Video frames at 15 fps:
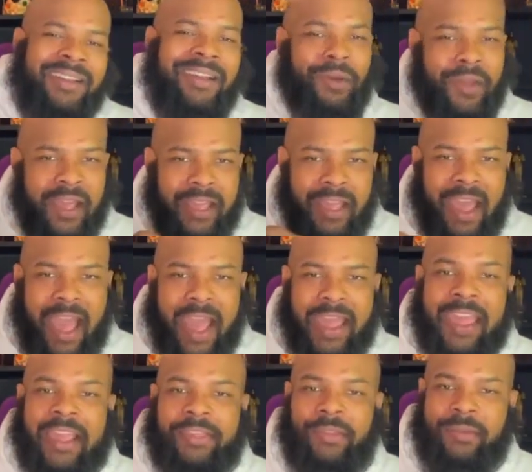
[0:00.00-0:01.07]
Okay, yeah, I
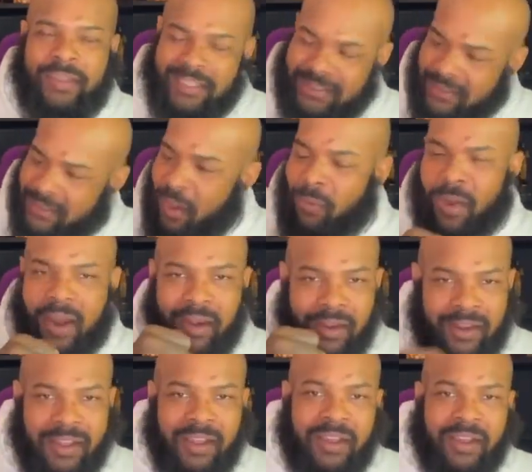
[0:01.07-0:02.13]
can get through. This is going to
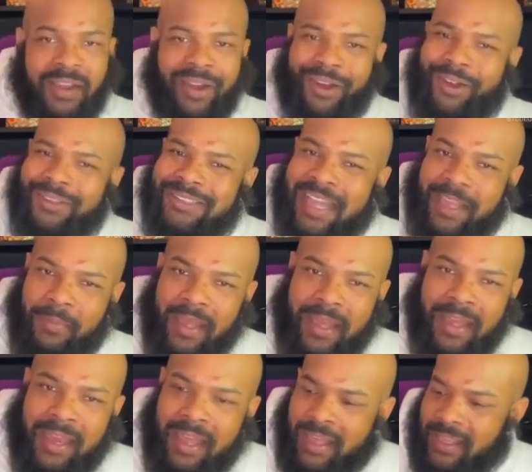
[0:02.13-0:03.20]
work. Or it's like,
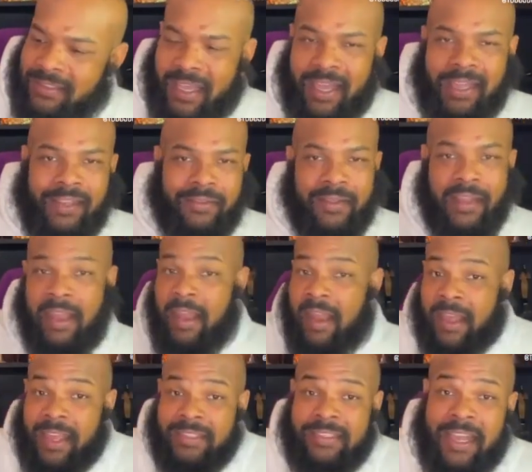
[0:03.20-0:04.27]
man, I guess I ain't,
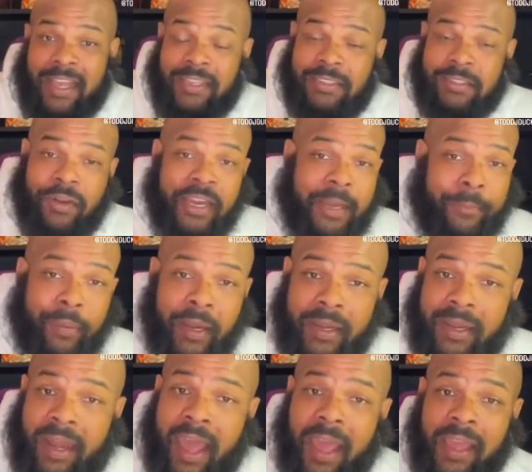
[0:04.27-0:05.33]
guess I ain't screen
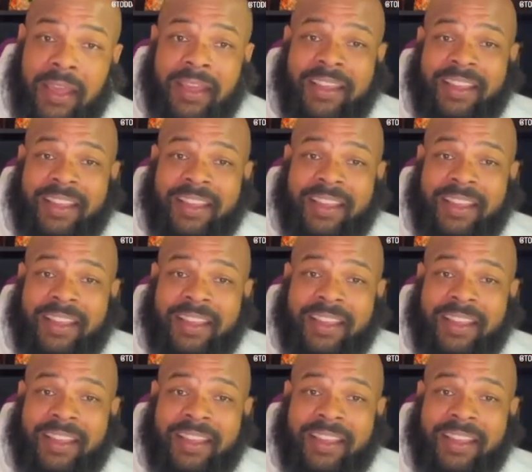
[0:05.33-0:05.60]
printing today.